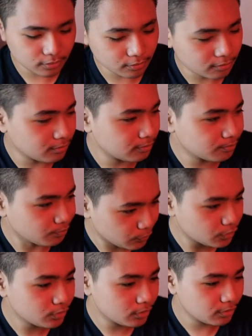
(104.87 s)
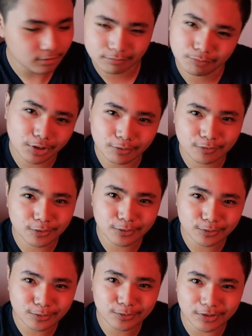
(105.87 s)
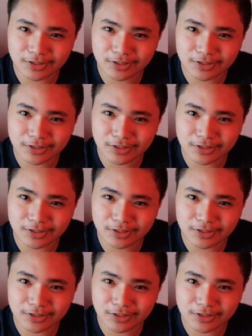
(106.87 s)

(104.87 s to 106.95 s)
So without further ado,